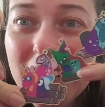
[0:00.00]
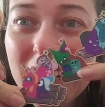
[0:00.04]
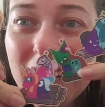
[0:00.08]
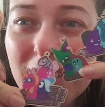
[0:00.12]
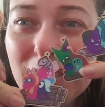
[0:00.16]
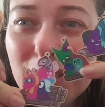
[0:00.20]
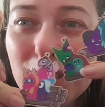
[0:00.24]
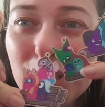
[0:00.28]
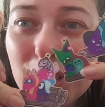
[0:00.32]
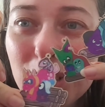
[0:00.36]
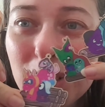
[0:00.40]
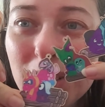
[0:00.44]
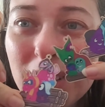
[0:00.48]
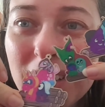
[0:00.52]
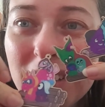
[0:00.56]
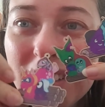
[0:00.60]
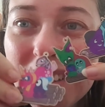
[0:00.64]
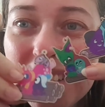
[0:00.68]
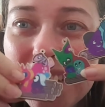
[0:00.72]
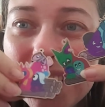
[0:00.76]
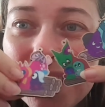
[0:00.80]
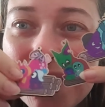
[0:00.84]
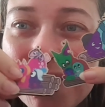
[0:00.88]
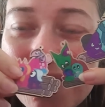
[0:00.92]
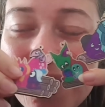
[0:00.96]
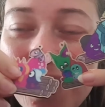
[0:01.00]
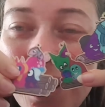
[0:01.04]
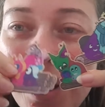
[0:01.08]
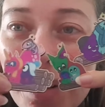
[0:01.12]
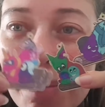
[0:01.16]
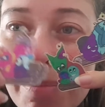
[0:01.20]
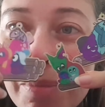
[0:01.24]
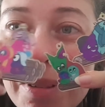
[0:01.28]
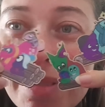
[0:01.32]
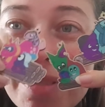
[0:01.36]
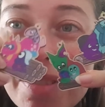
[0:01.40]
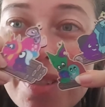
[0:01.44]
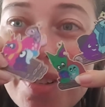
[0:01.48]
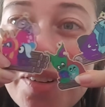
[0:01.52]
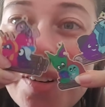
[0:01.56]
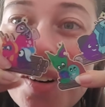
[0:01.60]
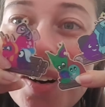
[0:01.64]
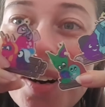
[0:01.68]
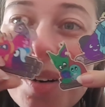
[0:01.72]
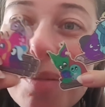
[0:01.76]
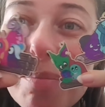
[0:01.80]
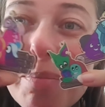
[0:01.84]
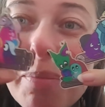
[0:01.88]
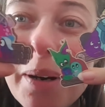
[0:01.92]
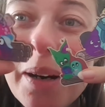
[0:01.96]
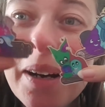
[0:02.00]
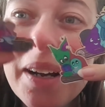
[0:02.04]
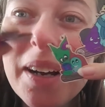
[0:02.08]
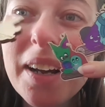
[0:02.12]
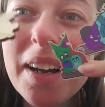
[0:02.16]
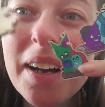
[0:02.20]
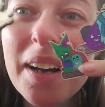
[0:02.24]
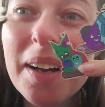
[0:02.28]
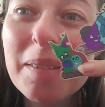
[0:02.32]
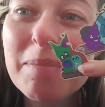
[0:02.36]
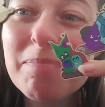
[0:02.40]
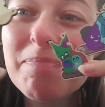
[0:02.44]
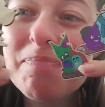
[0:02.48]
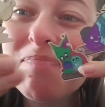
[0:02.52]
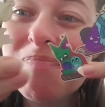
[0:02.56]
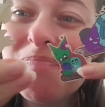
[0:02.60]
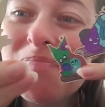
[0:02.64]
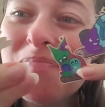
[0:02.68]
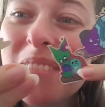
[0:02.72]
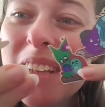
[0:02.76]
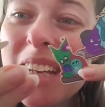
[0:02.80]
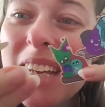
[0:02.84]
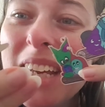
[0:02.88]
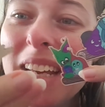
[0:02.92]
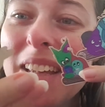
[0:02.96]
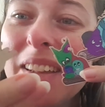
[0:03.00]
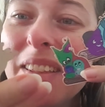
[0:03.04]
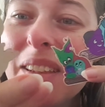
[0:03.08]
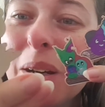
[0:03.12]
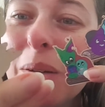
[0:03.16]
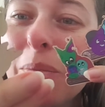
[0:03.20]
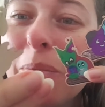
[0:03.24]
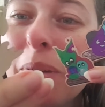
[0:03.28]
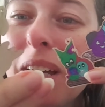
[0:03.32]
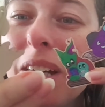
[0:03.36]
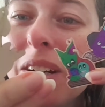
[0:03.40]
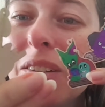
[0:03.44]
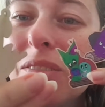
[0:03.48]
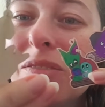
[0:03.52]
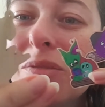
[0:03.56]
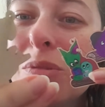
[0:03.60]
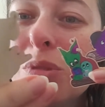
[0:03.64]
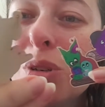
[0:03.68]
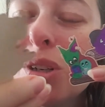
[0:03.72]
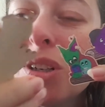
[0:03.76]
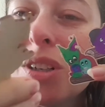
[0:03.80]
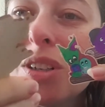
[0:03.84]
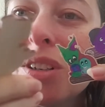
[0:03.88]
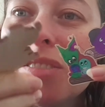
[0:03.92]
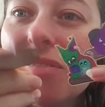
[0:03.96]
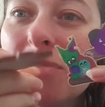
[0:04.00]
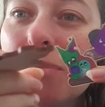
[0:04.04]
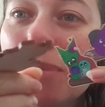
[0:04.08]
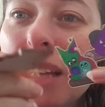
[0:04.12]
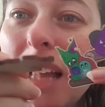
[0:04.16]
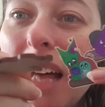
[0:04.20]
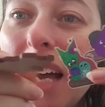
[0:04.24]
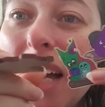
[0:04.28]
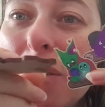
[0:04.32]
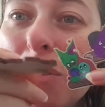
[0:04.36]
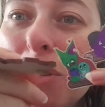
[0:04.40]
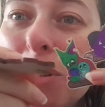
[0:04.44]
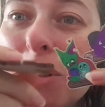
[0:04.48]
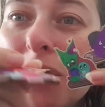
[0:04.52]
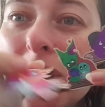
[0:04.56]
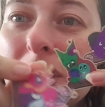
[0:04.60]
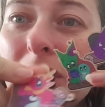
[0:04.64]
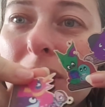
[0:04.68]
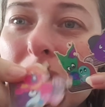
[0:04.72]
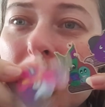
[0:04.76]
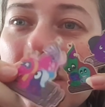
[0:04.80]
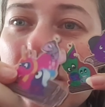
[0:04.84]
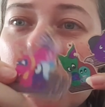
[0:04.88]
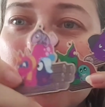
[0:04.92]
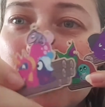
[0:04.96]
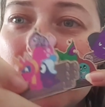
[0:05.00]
I've showed this in the vlog before, but they're made of wood, of plywood,